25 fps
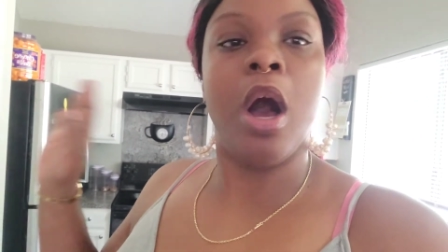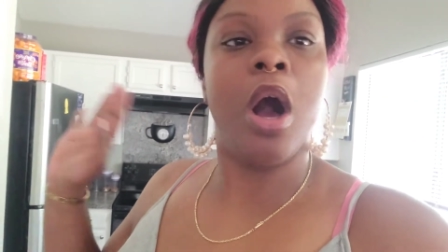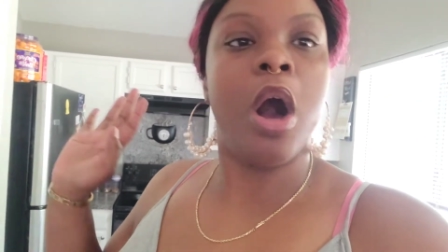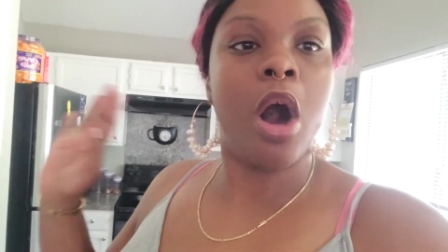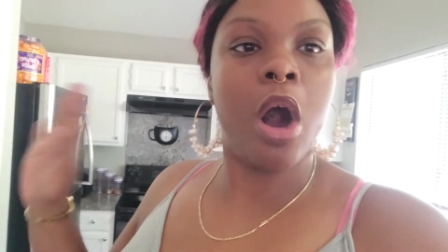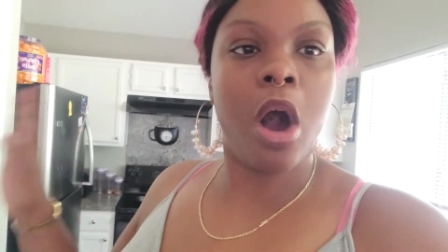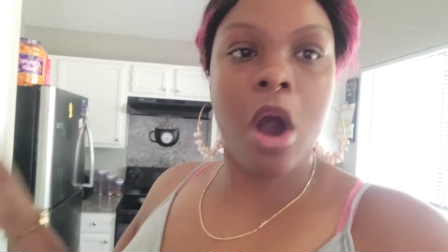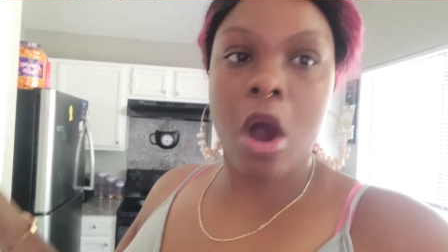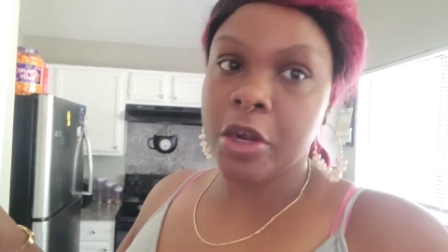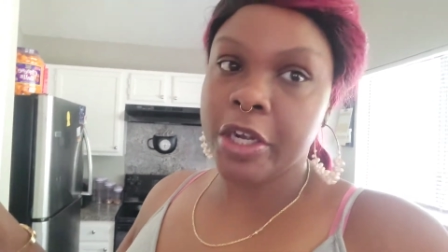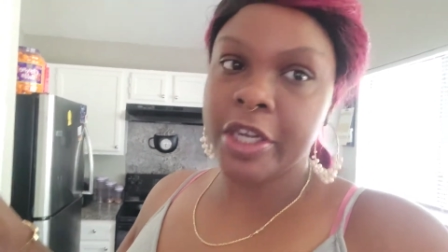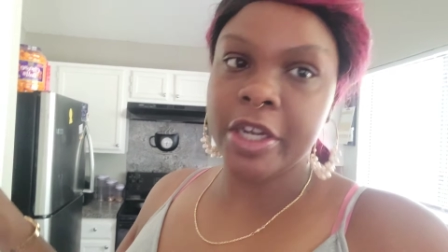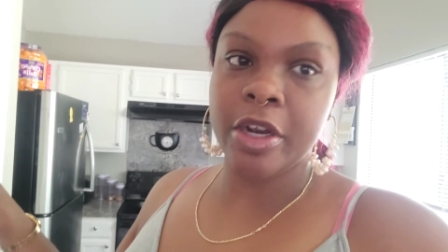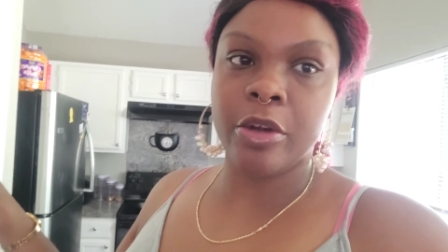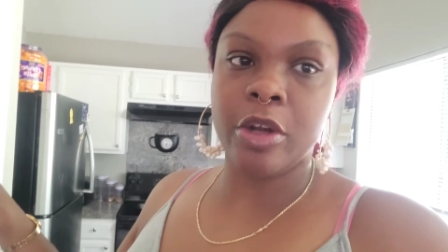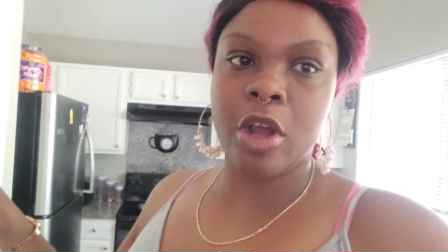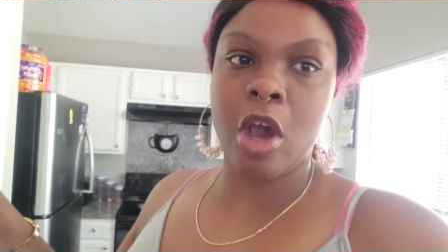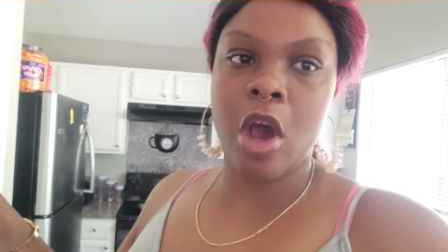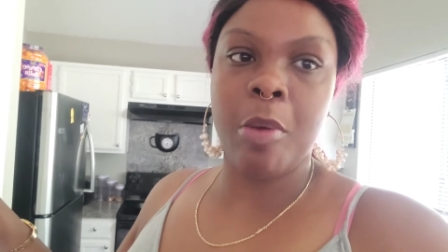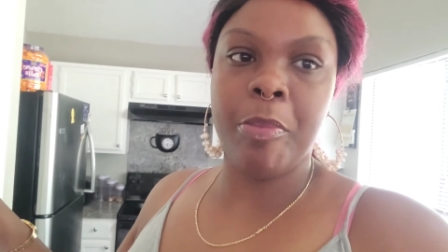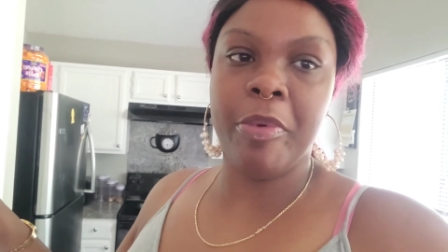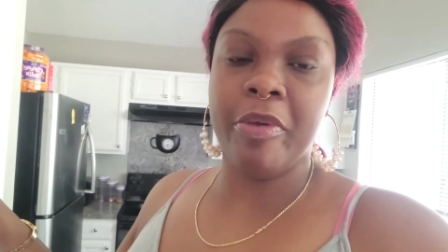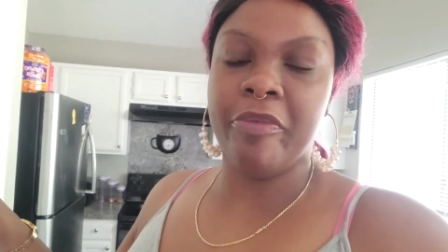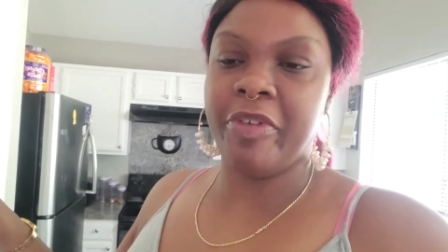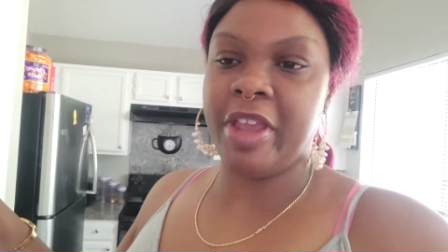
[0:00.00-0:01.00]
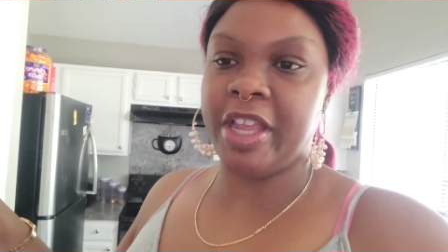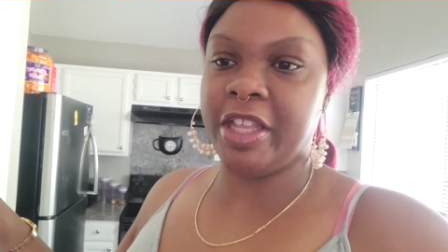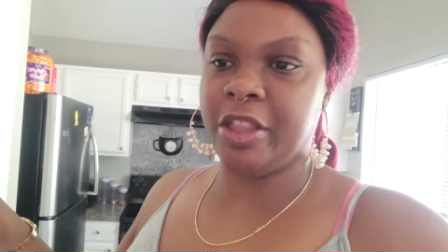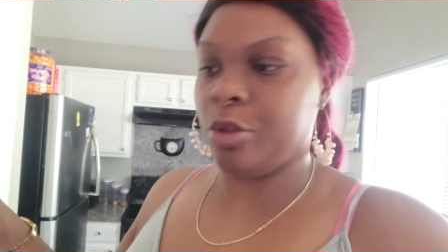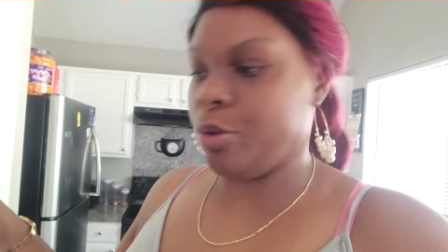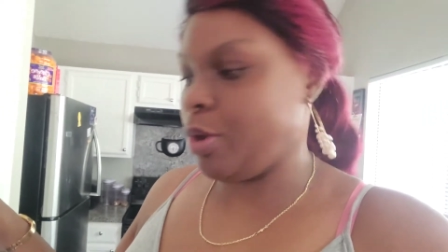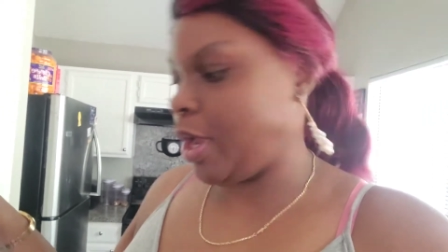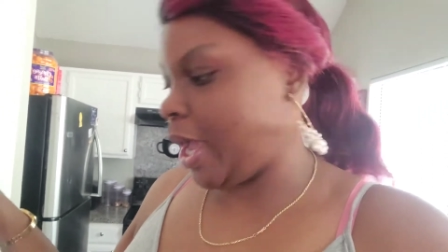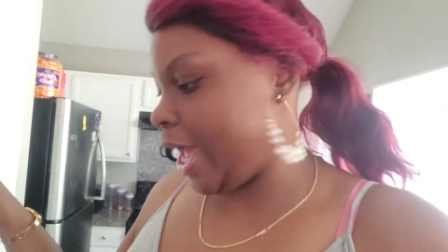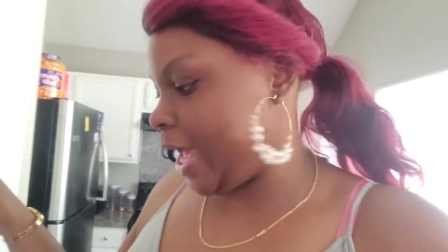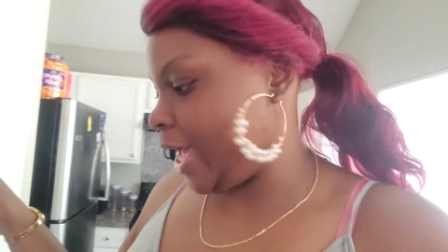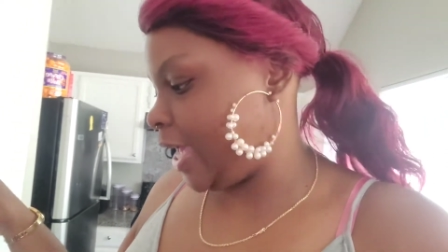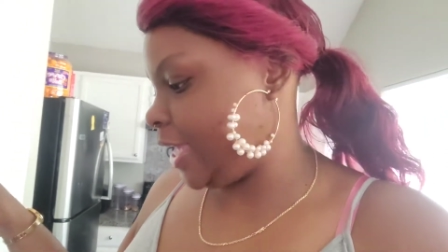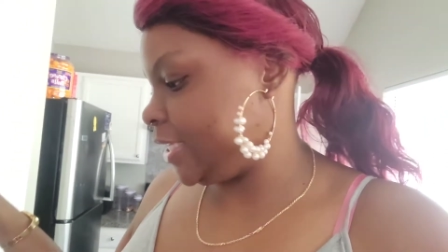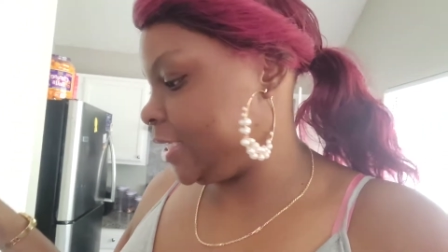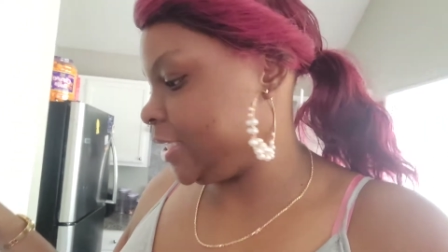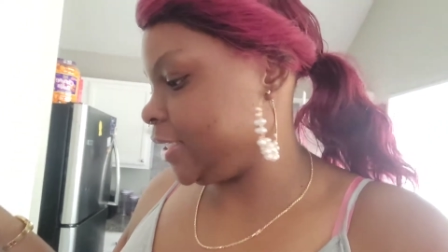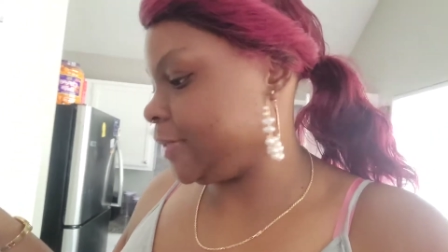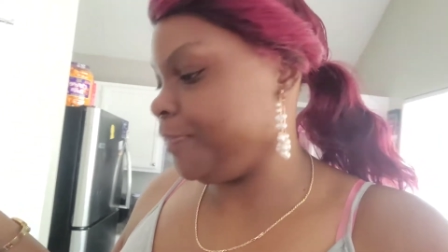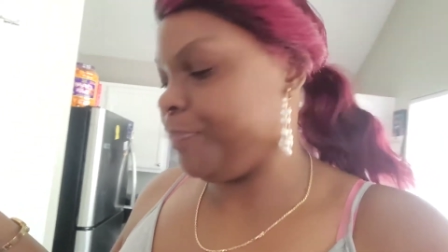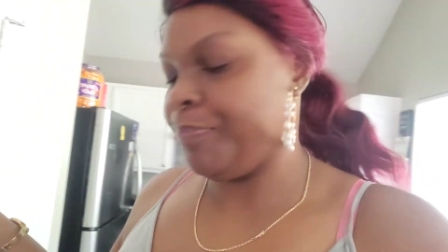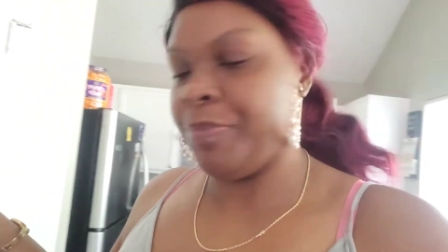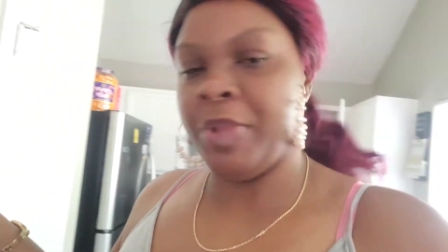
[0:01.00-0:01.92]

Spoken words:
holding on to hope and faith, you guys.